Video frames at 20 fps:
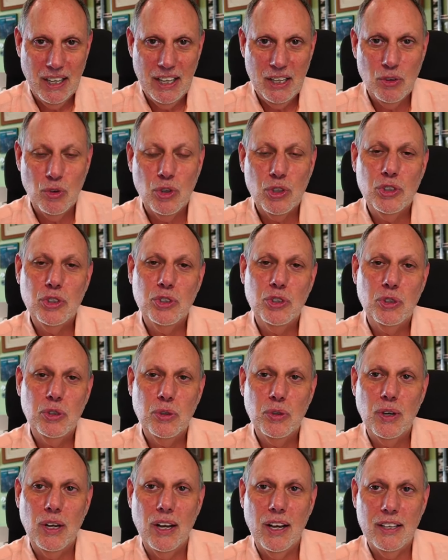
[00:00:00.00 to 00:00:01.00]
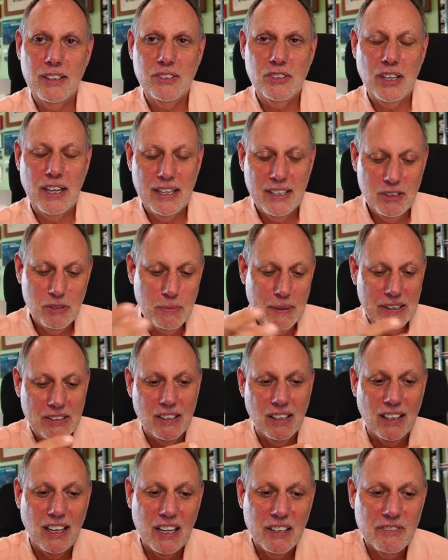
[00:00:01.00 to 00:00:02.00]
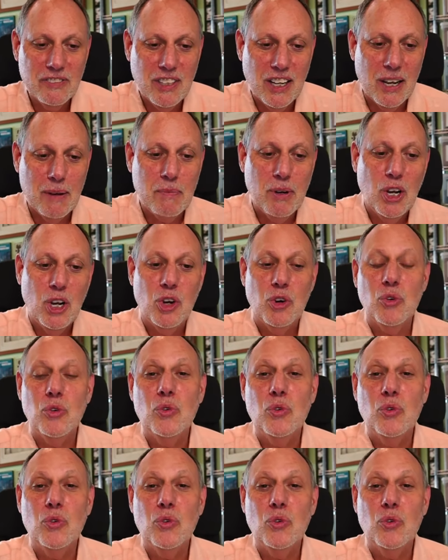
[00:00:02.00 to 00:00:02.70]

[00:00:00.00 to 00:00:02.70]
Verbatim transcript: in order to uh, and spends a lot of time